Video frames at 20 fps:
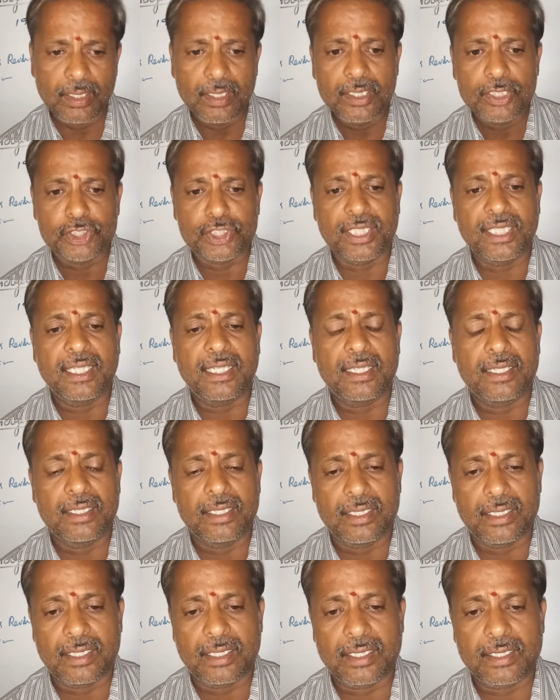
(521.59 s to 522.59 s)
She
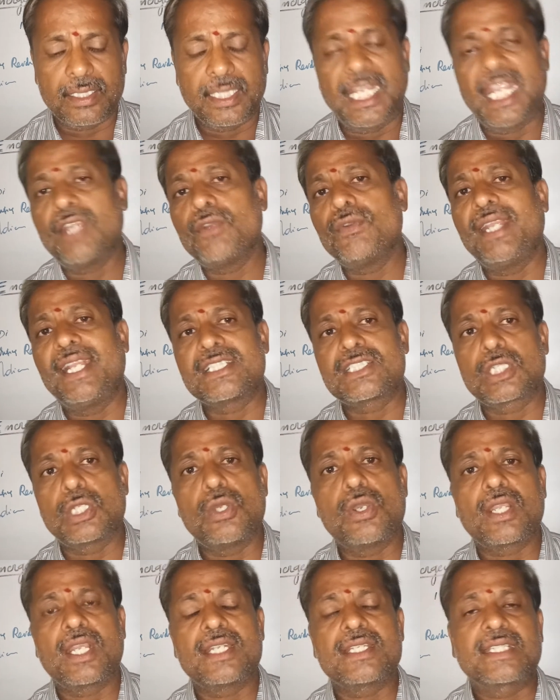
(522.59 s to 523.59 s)
gave a
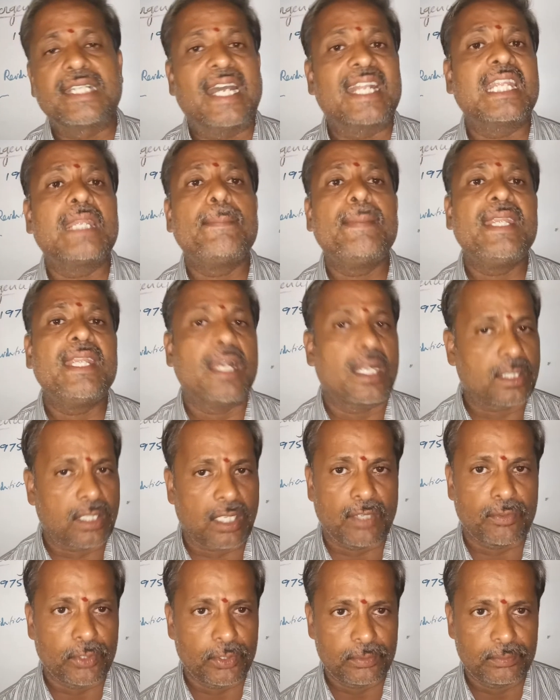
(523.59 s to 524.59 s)
slogan, Garibi
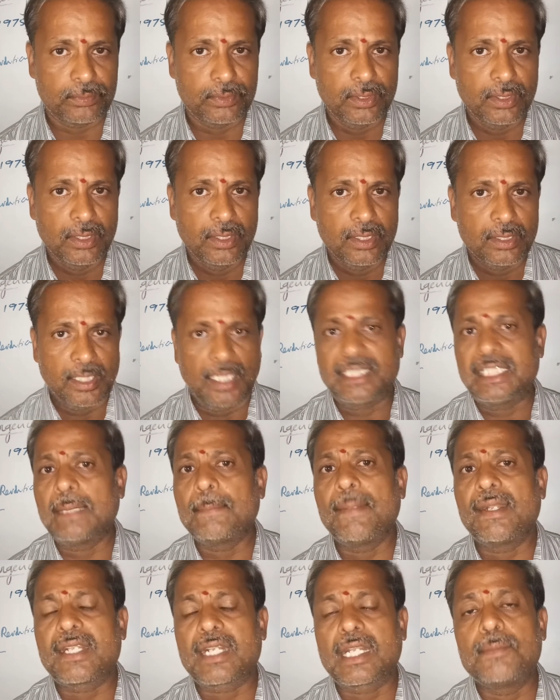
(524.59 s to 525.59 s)
Hatao, nothing
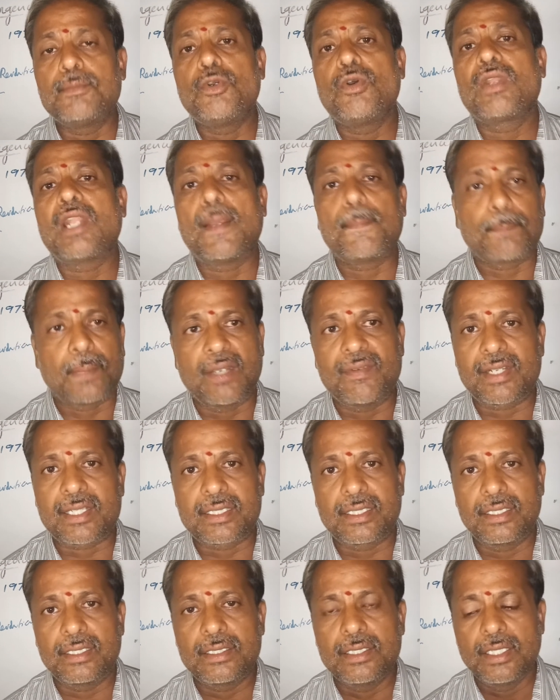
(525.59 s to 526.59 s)
but removal of
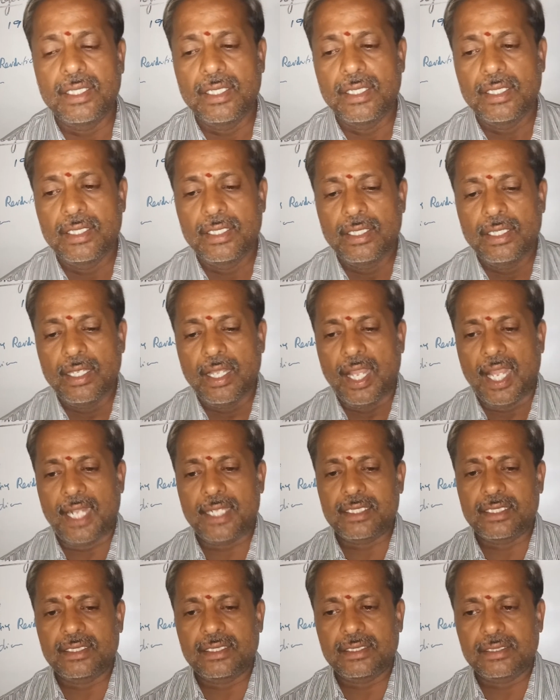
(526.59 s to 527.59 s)
poverty.
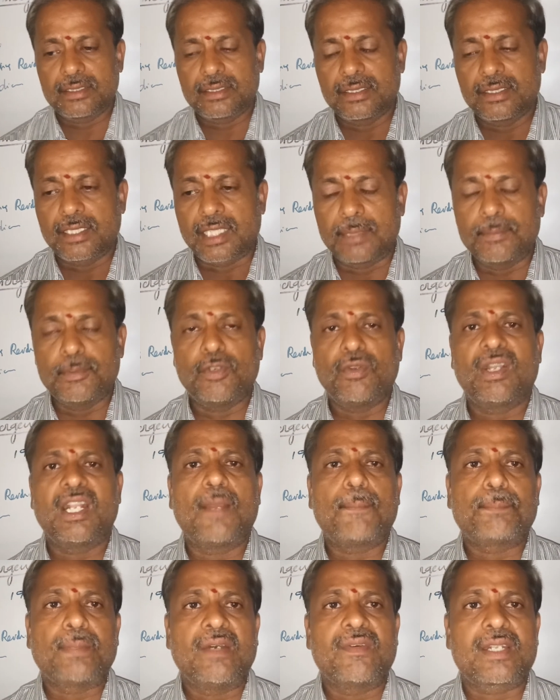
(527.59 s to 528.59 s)
And removal
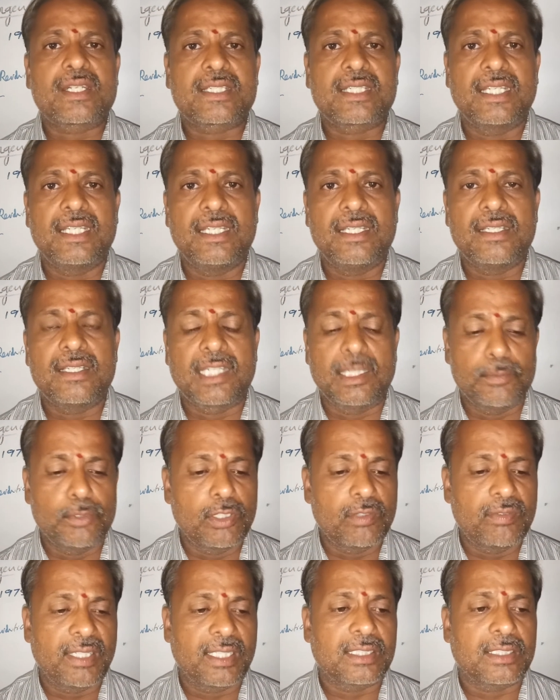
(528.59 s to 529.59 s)
of poverty,
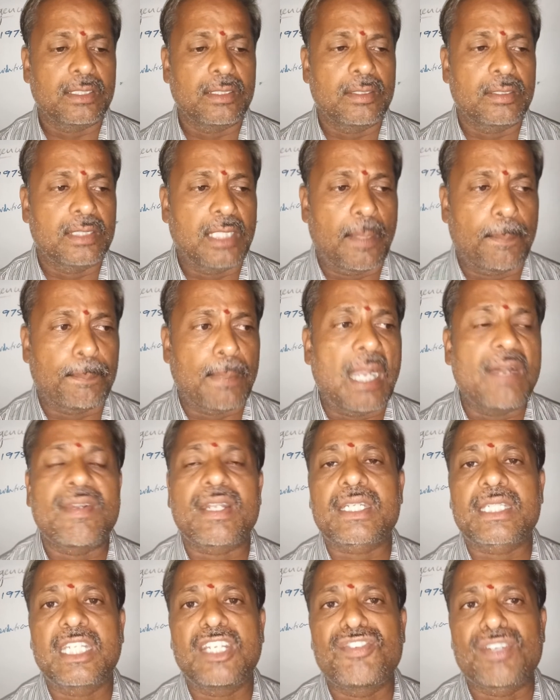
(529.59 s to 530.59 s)
removing the
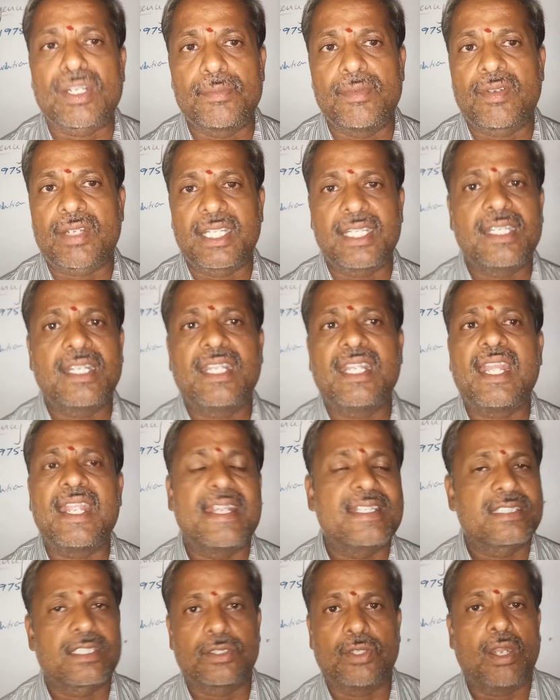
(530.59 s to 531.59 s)
poverty from our India
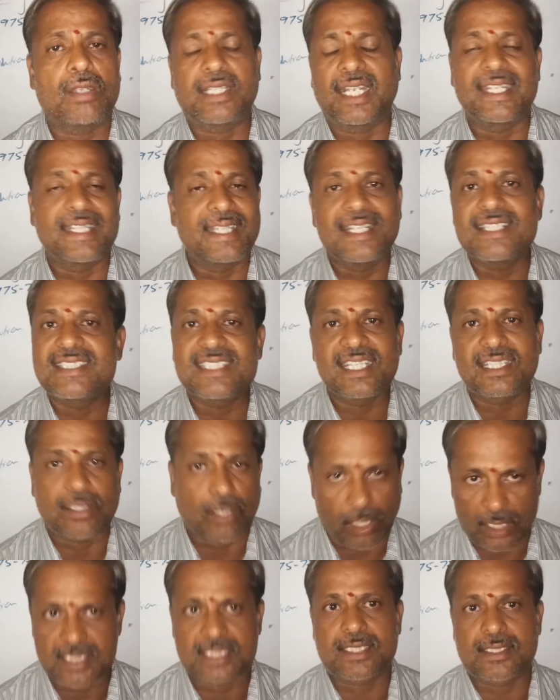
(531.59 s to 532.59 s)
is not an easy
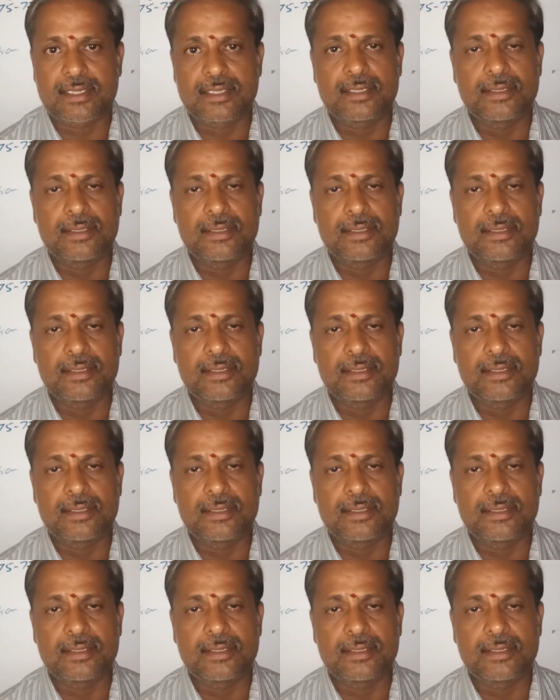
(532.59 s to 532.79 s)
task.